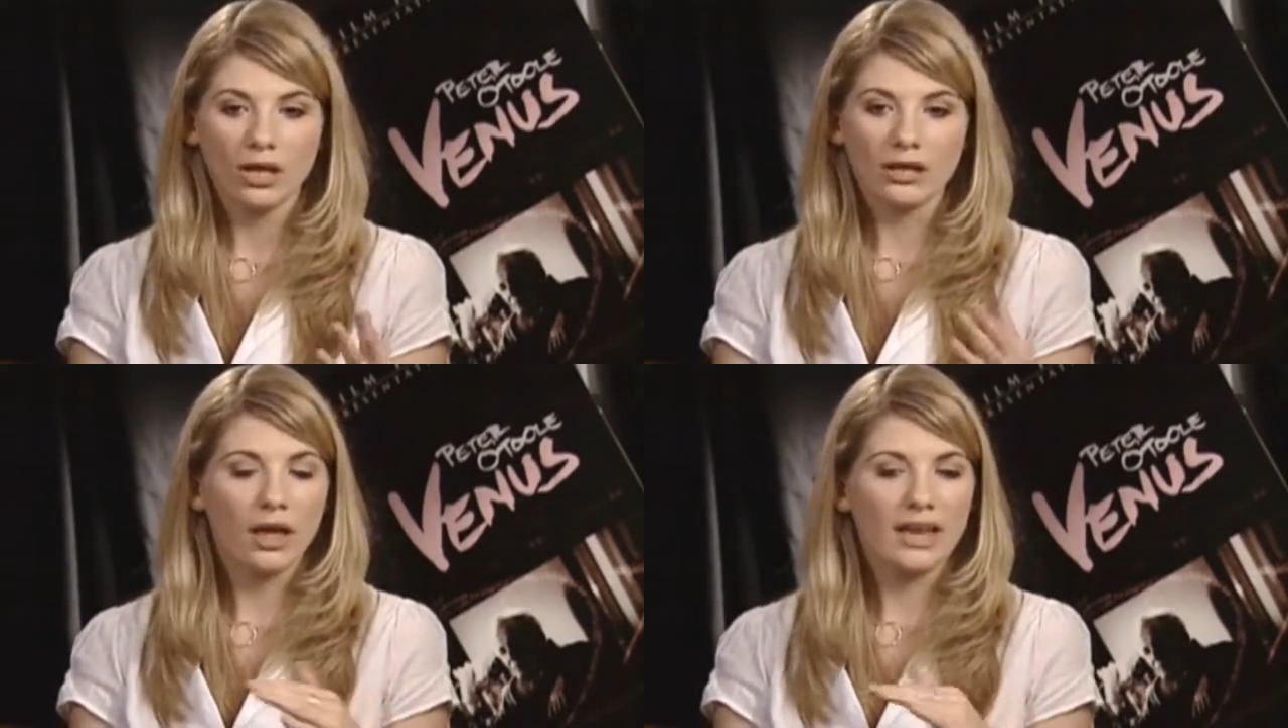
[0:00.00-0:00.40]

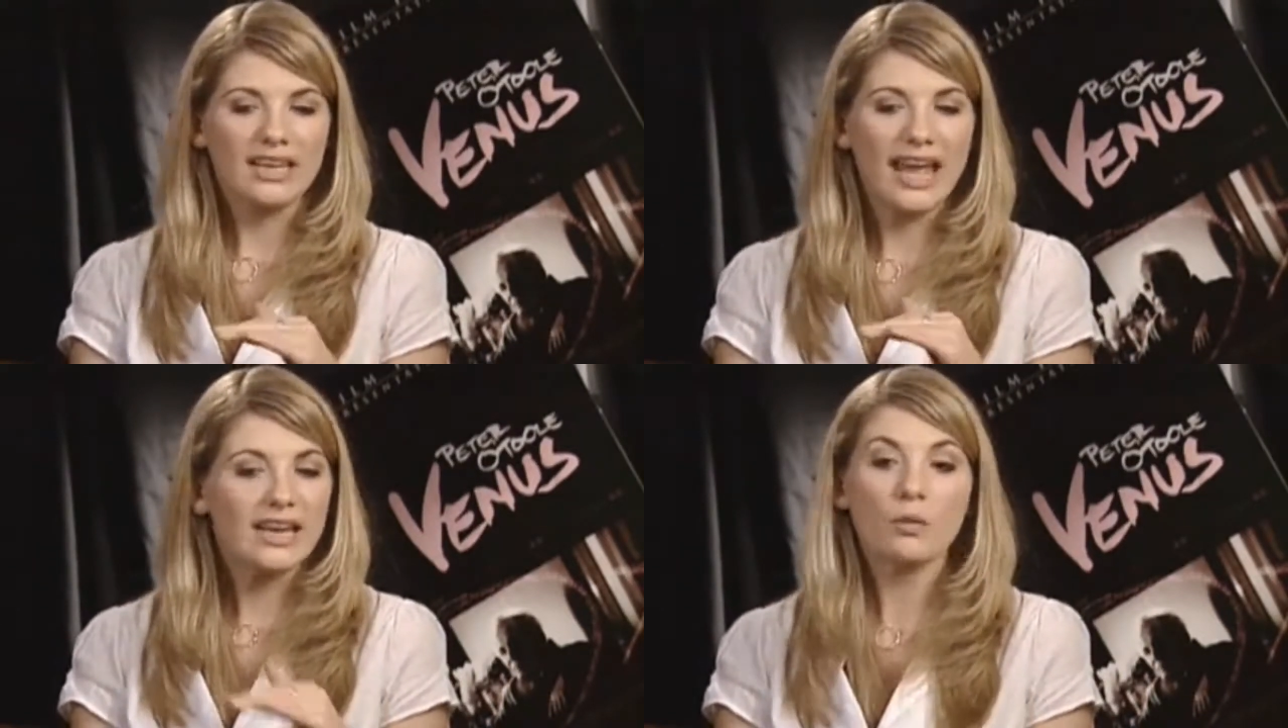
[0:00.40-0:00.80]
in
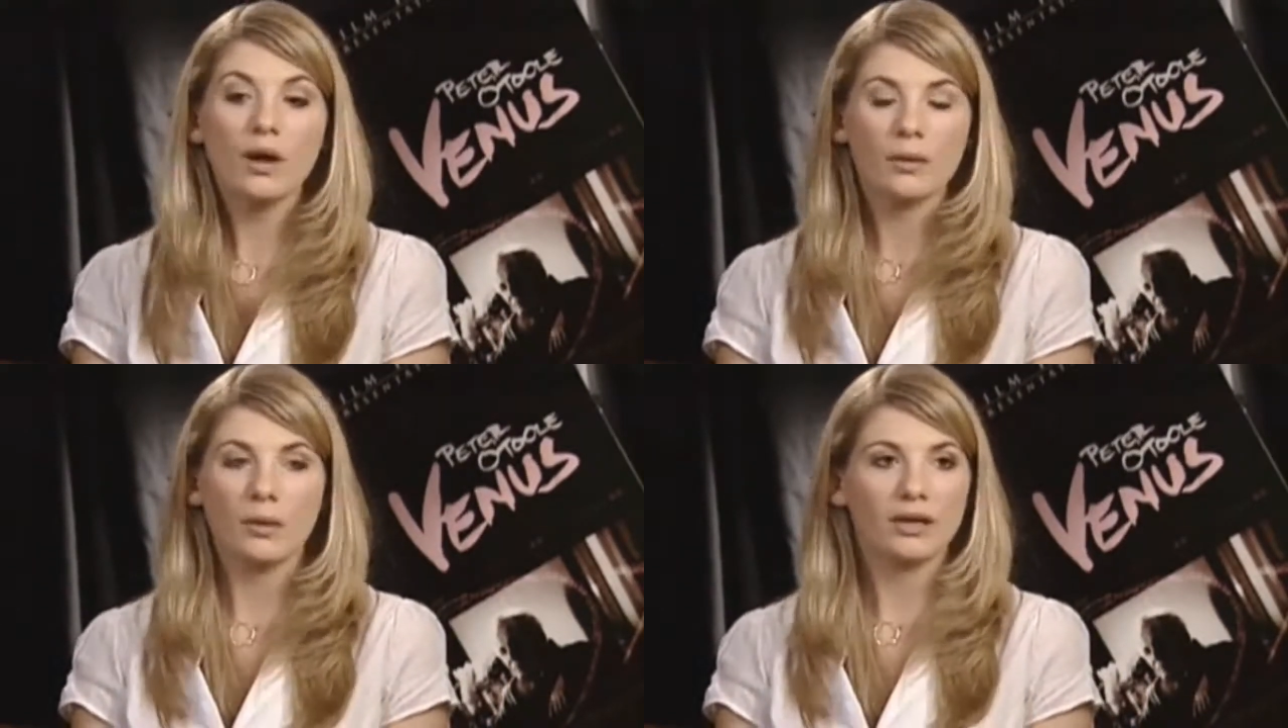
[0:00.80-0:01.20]
any
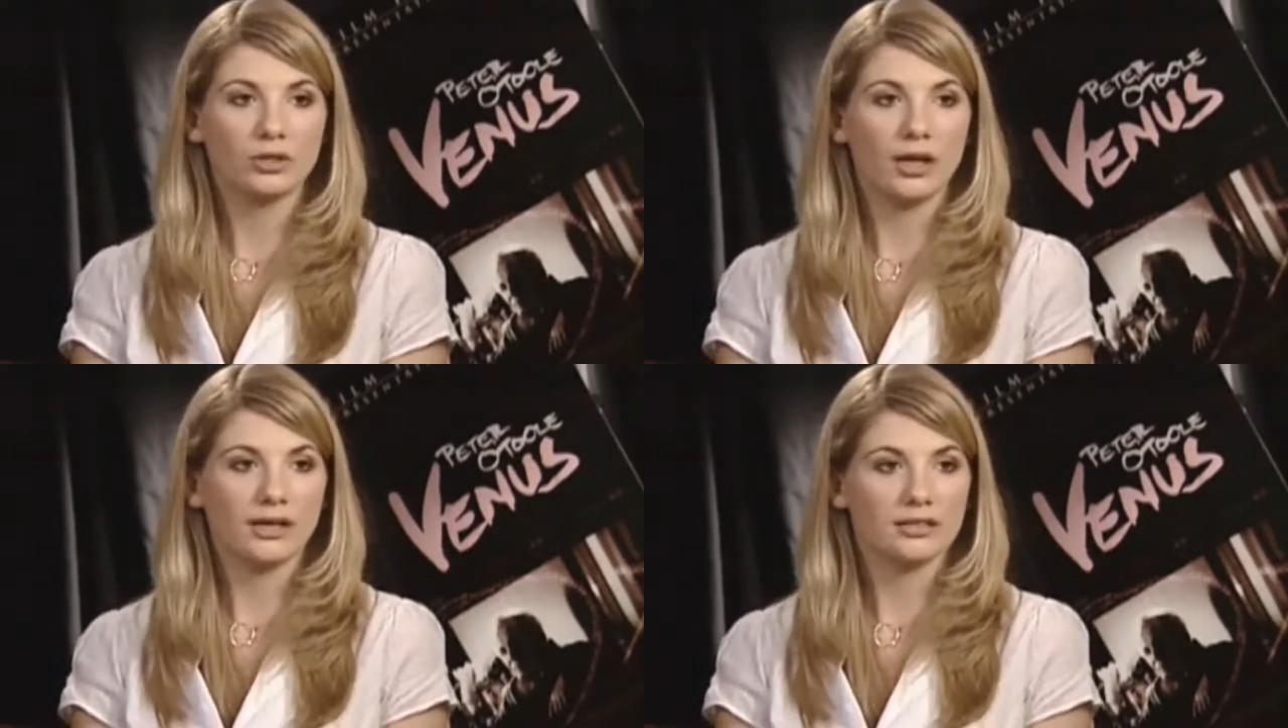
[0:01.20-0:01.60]
way
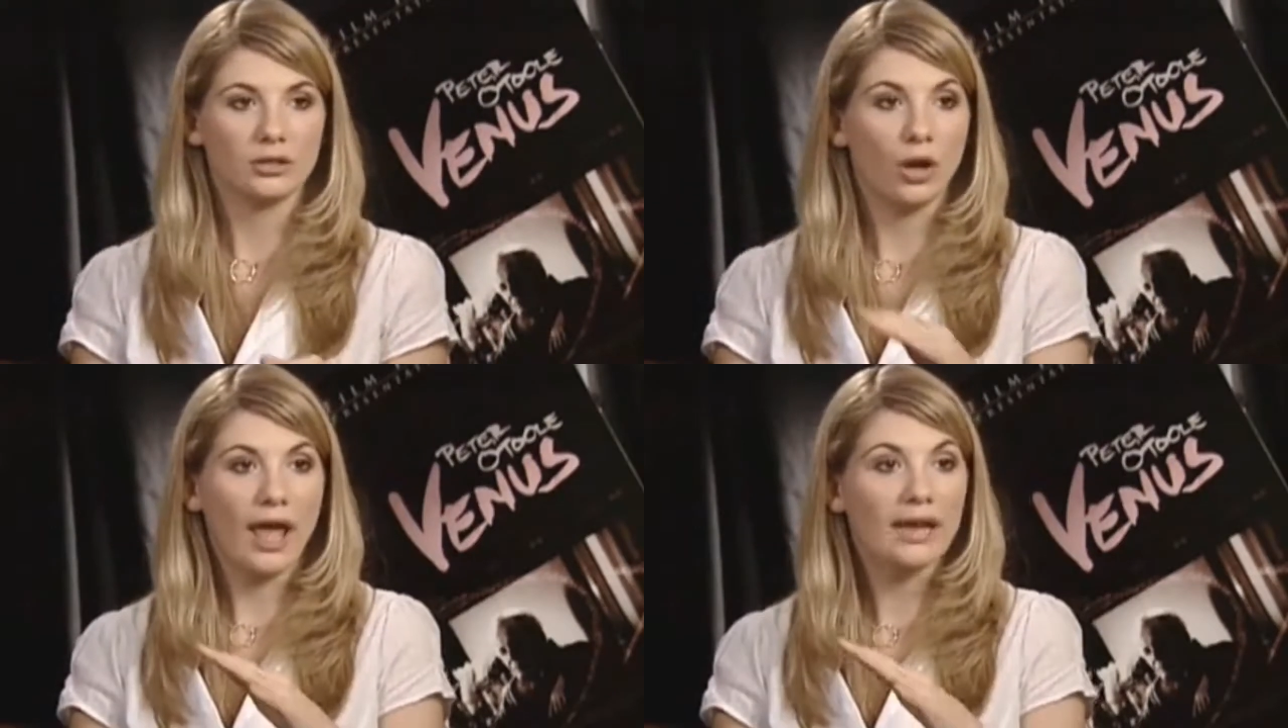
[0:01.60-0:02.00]

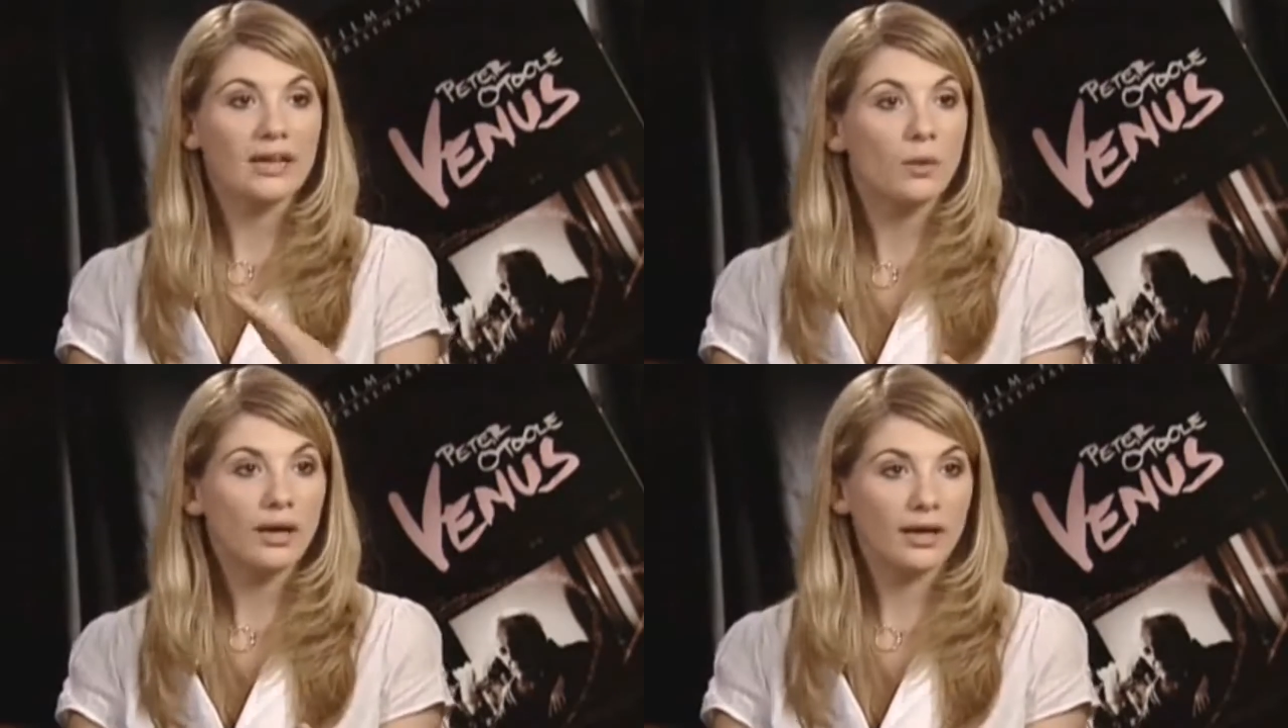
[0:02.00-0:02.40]
patronizing or
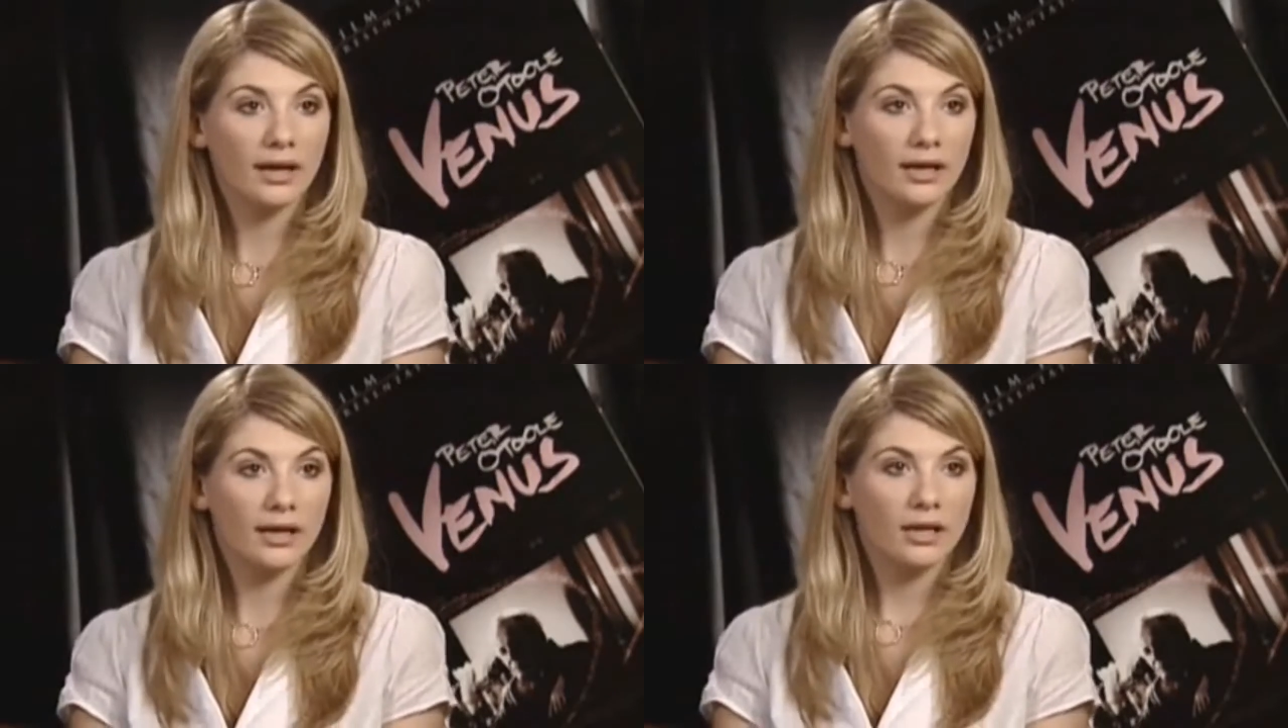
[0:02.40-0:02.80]
any
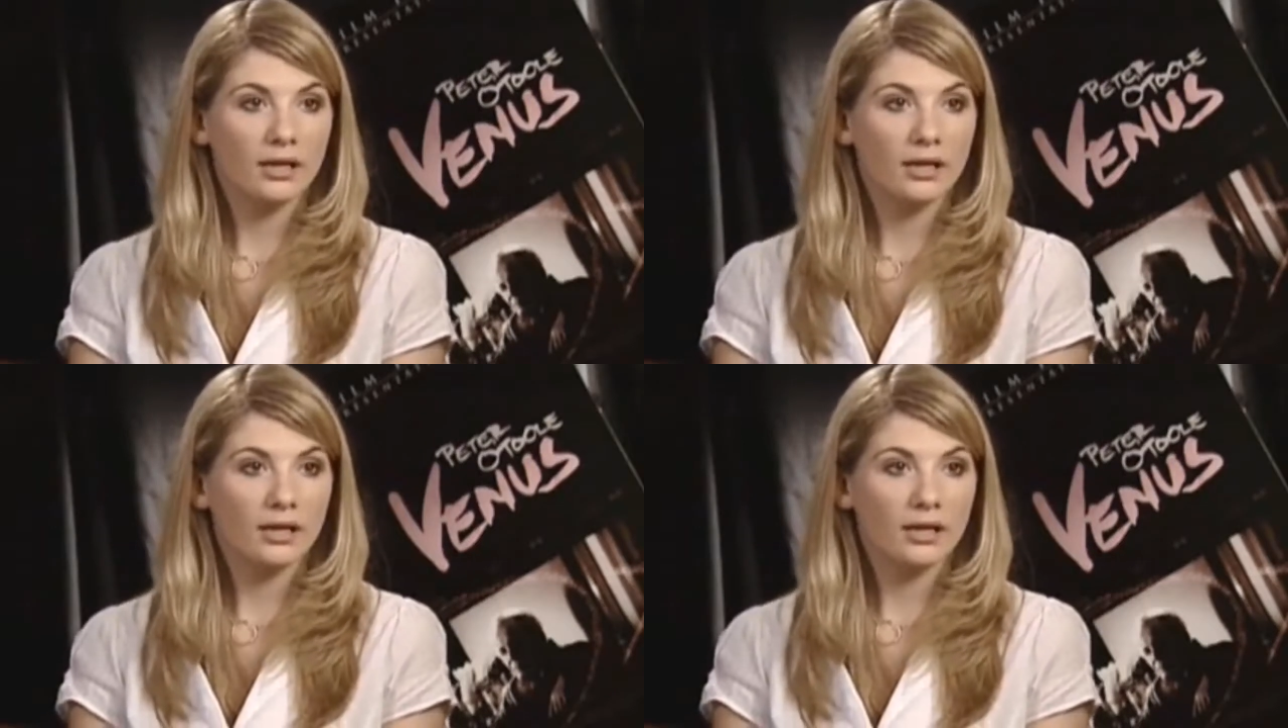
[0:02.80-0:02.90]
way